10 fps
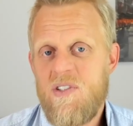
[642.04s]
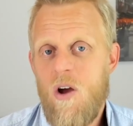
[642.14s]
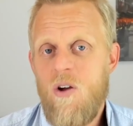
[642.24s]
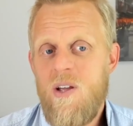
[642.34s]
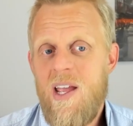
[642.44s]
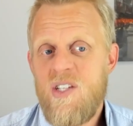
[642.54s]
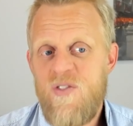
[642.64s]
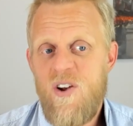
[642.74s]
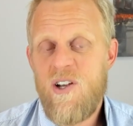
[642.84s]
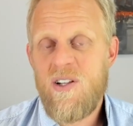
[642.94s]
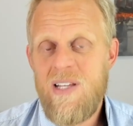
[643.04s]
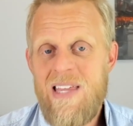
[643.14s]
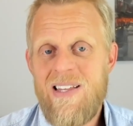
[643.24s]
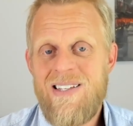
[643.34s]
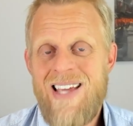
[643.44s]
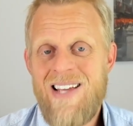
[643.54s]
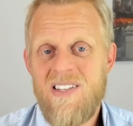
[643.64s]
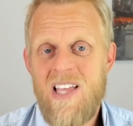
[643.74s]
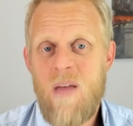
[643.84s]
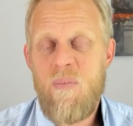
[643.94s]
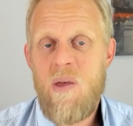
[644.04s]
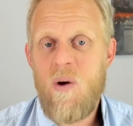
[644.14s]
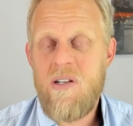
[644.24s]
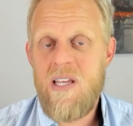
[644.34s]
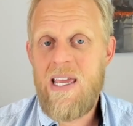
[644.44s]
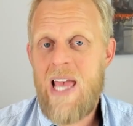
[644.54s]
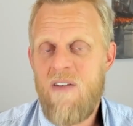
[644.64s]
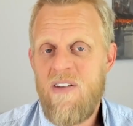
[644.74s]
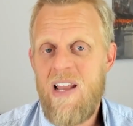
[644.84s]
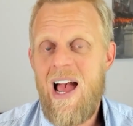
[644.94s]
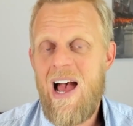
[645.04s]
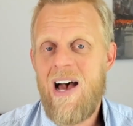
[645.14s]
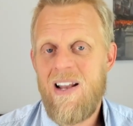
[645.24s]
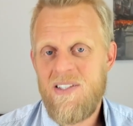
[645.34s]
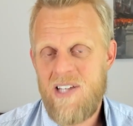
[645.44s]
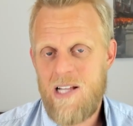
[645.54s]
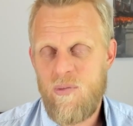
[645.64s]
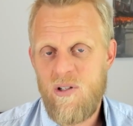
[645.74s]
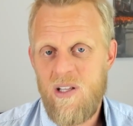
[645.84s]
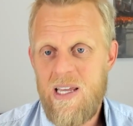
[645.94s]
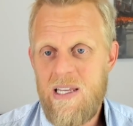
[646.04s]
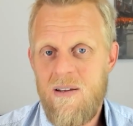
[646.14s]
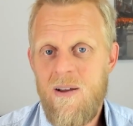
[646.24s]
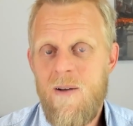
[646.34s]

though, it's very clear that Tesla and BYD have an unassailable lead